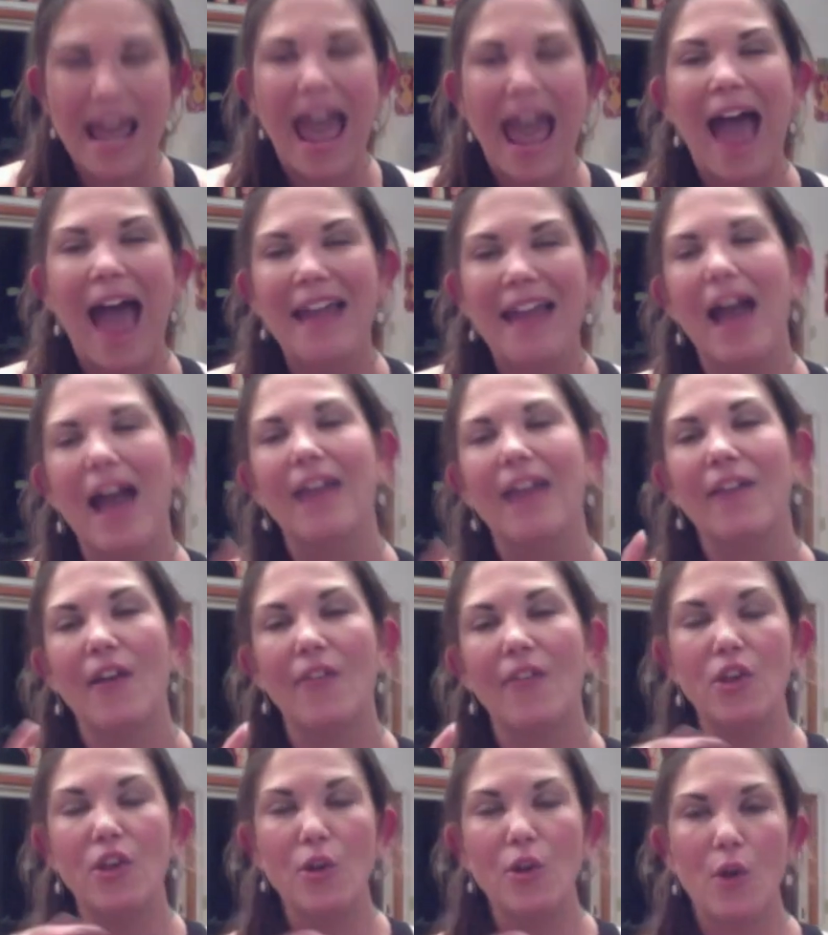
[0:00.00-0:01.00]
And
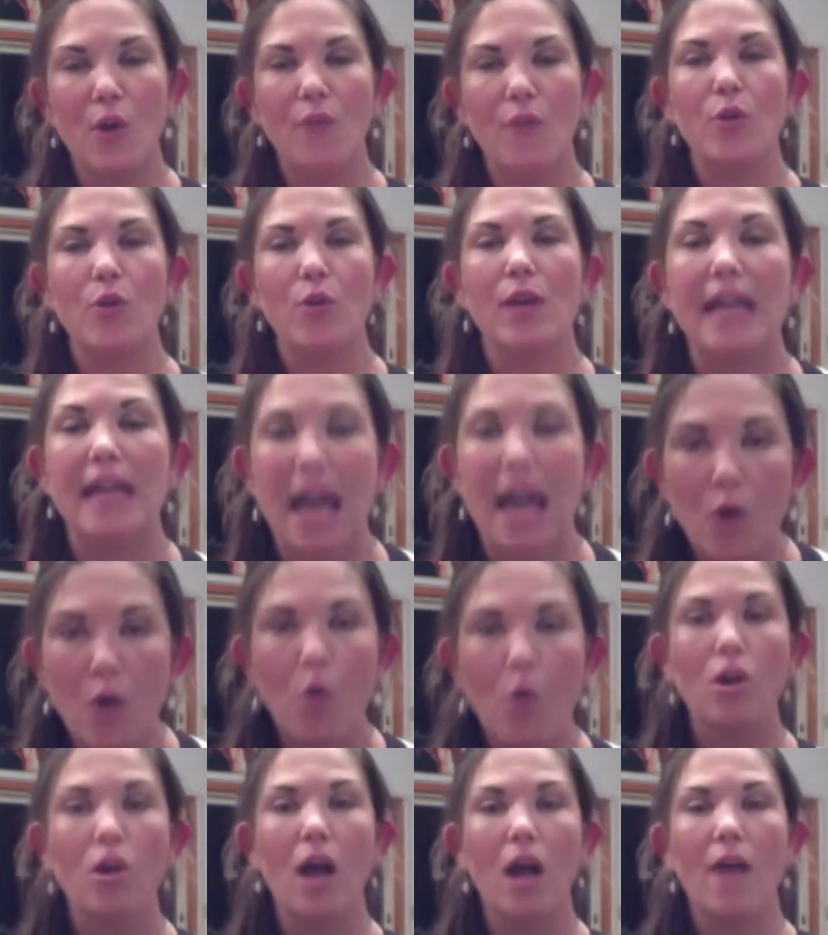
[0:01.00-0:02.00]
if you can get a
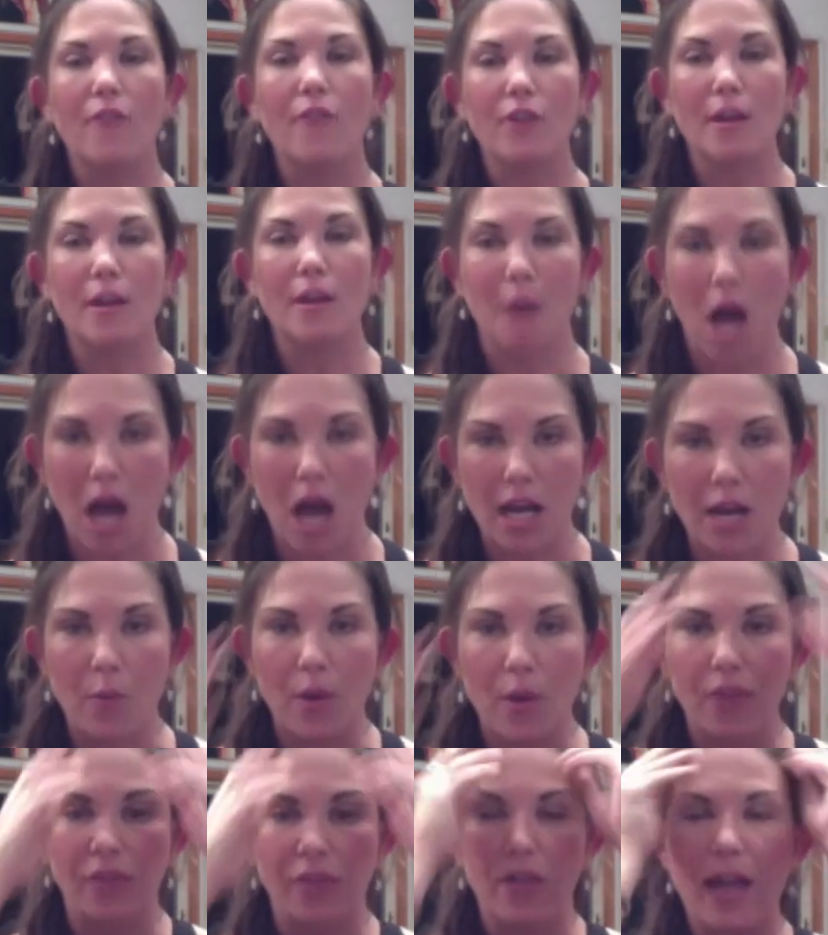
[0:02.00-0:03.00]
whole governing body
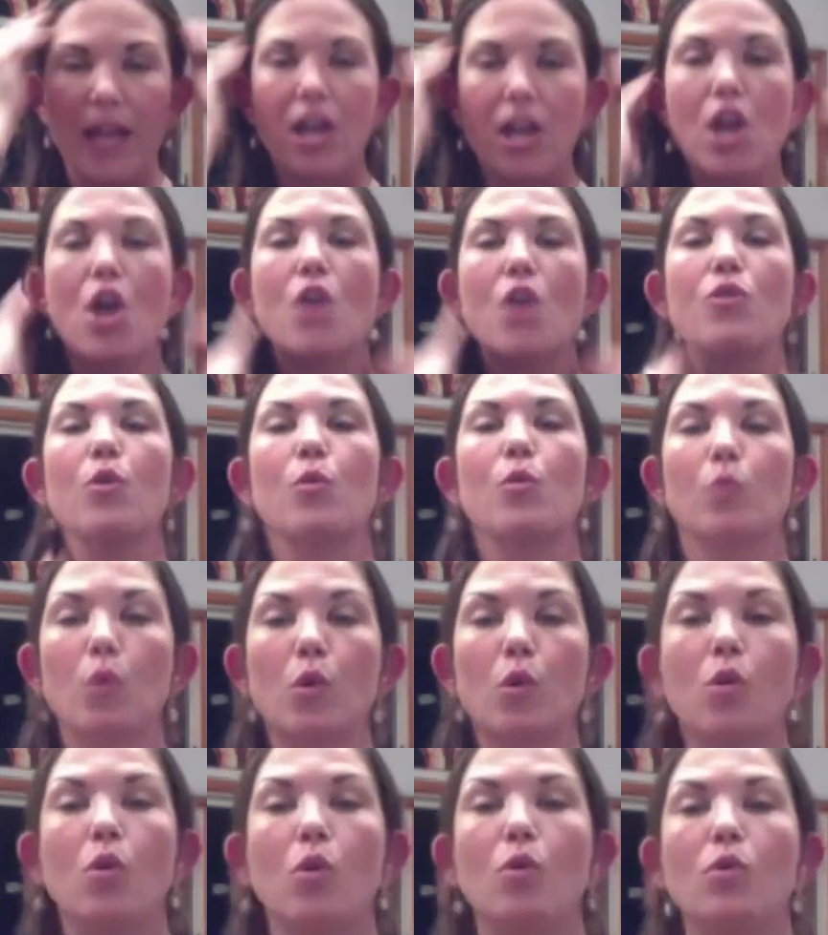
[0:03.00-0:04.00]
with like the
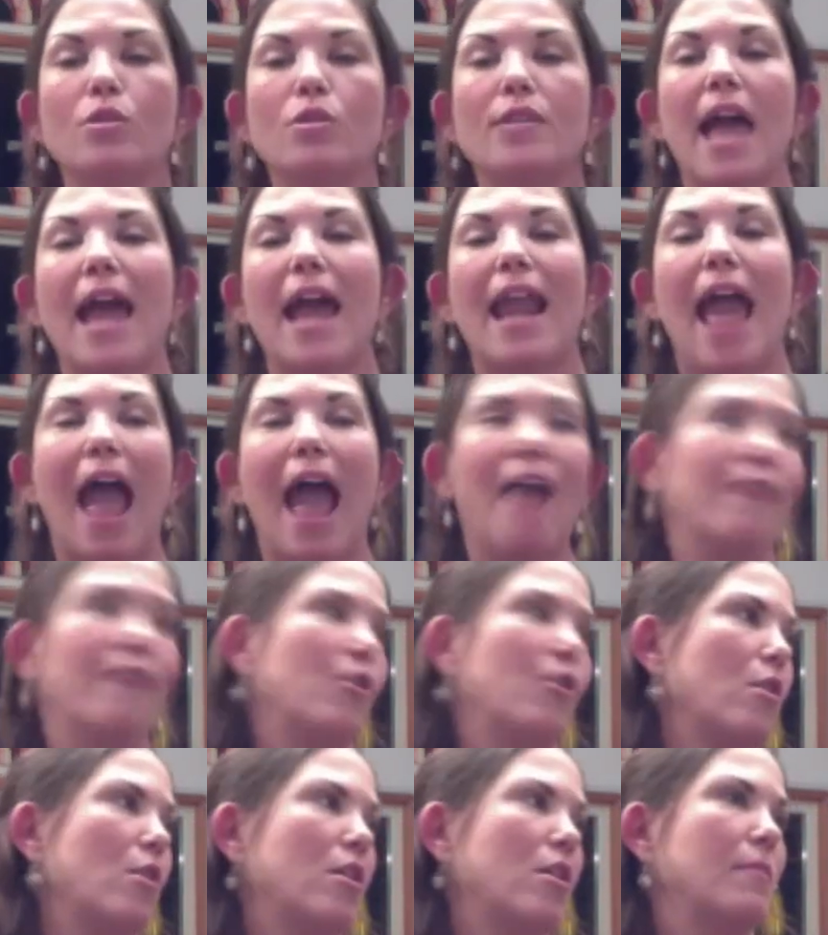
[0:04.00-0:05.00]
rules, and
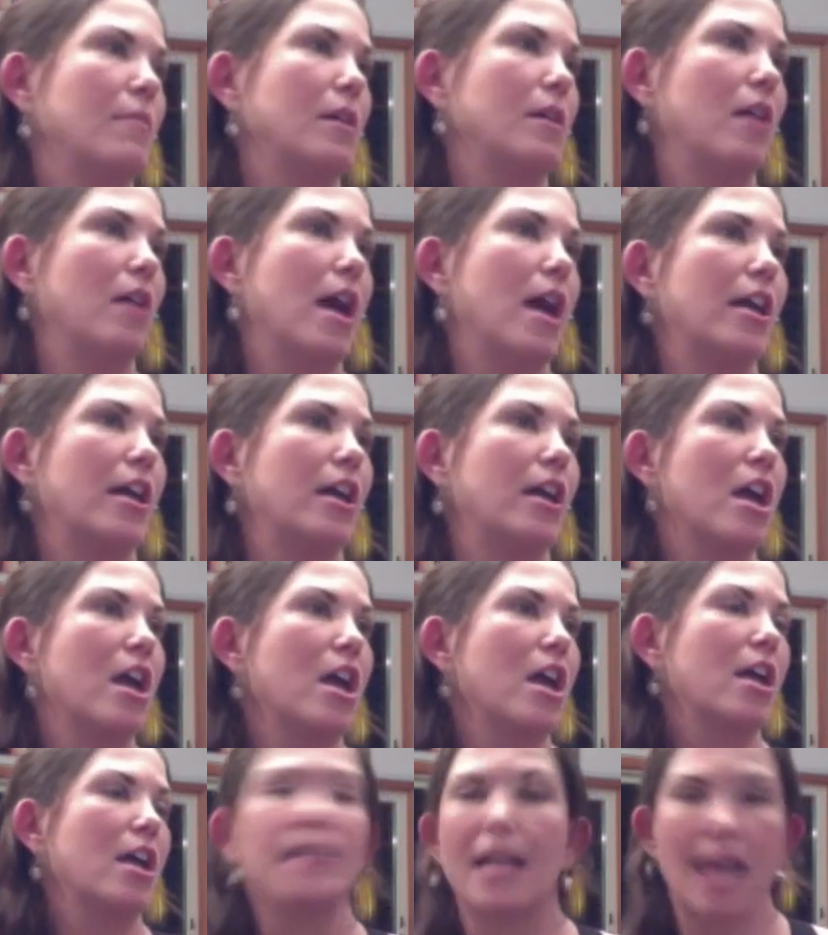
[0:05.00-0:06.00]
everyone could be like,
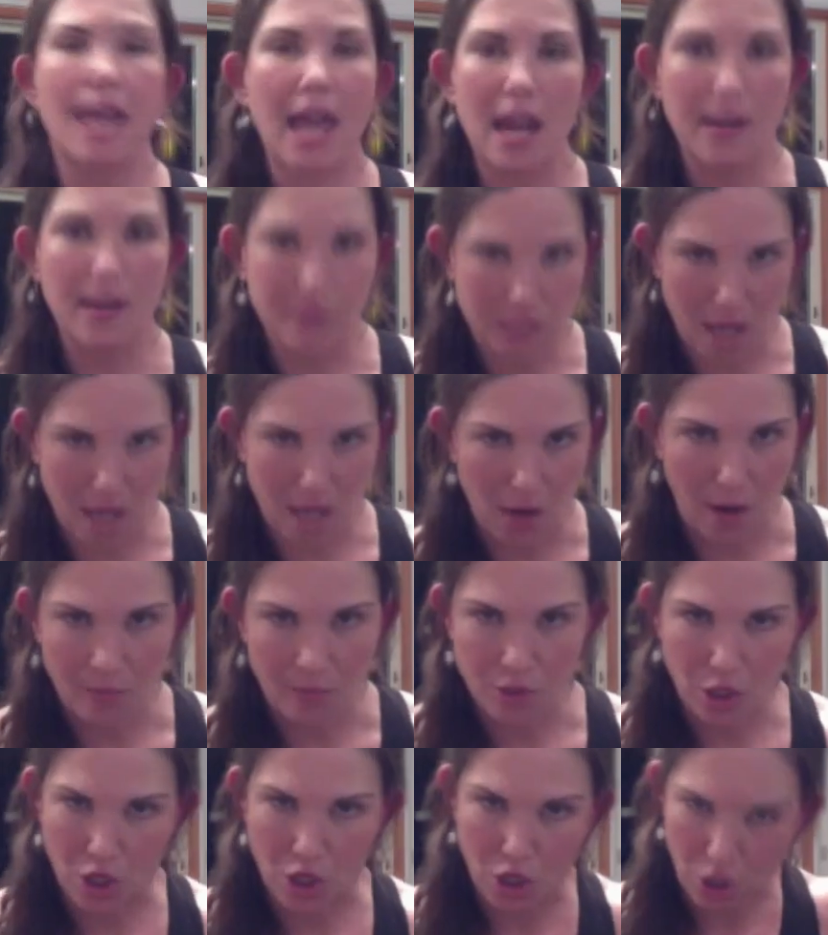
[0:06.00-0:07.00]
because I can't even tell you, I'm
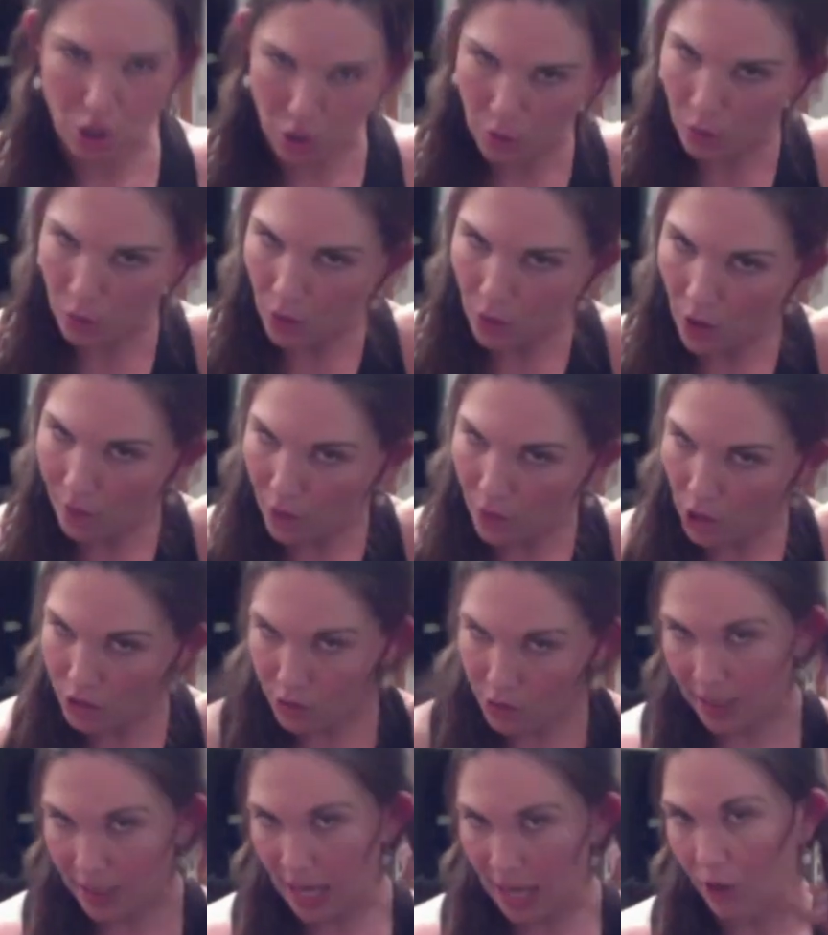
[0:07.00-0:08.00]
sure you have also
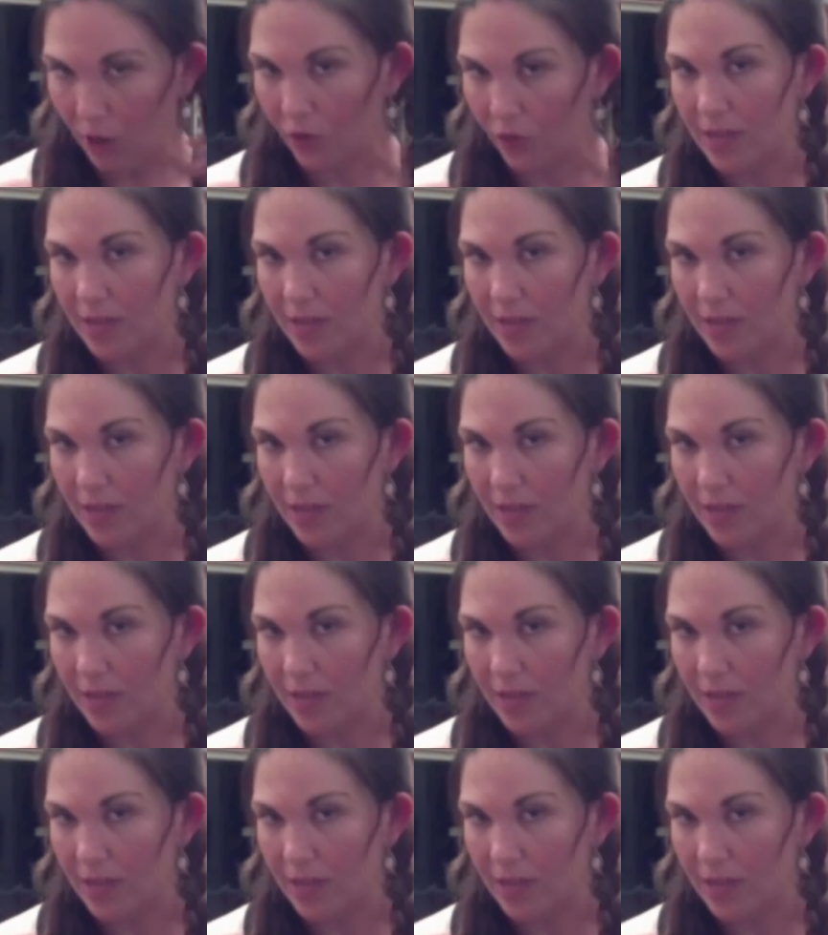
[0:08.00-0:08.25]
encountered this,